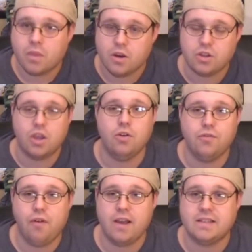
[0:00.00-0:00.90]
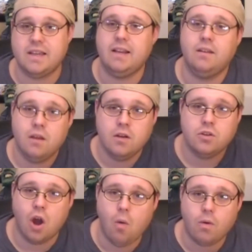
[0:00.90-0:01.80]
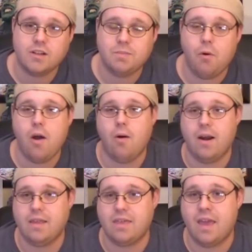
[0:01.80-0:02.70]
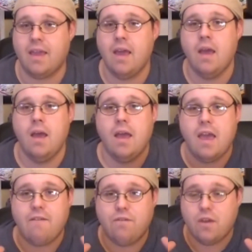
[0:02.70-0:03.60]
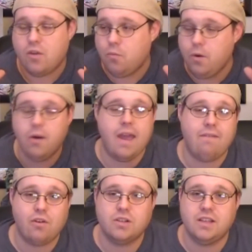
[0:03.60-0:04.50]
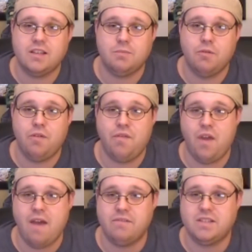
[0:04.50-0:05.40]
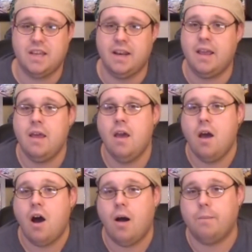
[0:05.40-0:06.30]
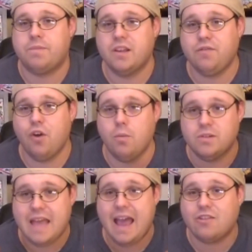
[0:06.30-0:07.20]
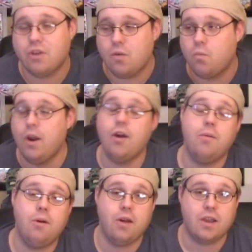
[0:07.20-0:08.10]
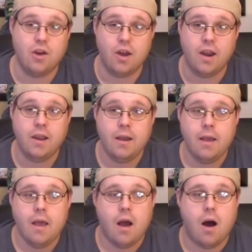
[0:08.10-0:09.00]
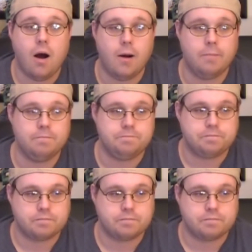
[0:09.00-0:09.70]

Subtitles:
there's a huge fight scene. Don't want to spoil anything. If you really have to go see this movie if you haven't seen it. This film was actually really, really good. All